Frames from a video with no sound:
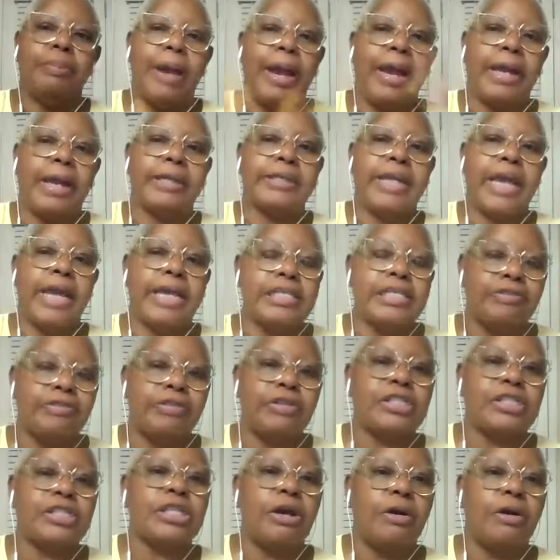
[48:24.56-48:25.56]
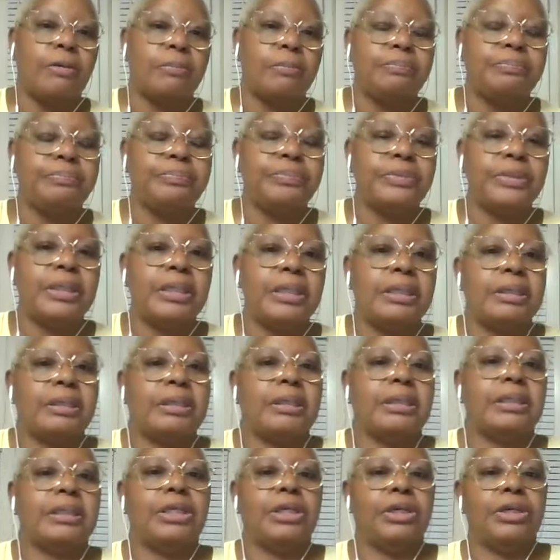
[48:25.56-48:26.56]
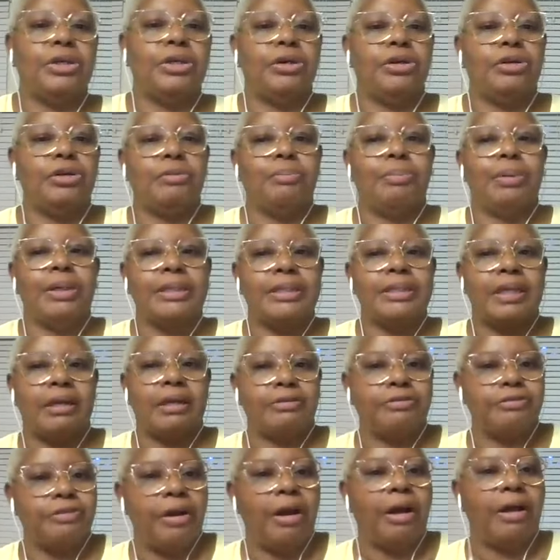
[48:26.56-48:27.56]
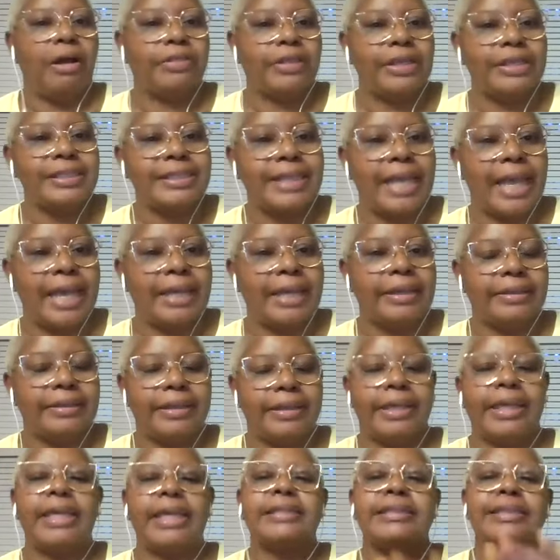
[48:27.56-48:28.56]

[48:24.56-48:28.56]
paradise for some, but not for others, kind of thing.